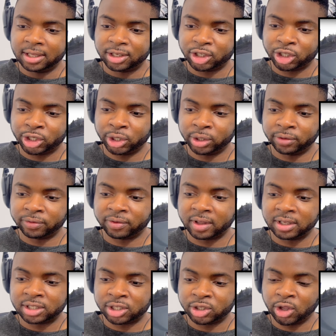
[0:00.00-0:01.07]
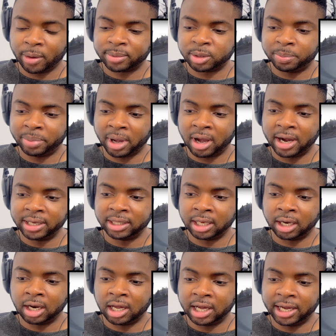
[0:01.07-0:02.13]
should have stopped behind the
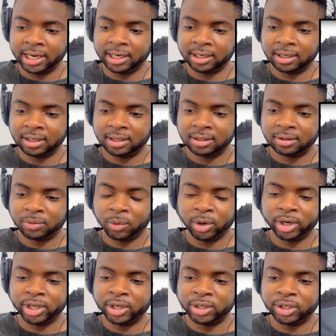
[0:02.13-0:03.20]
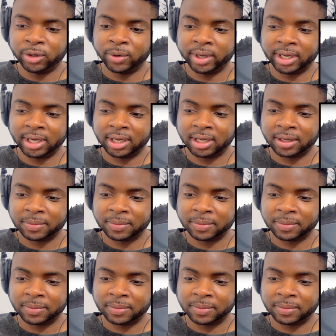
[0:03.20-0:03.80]
line. What are you doing?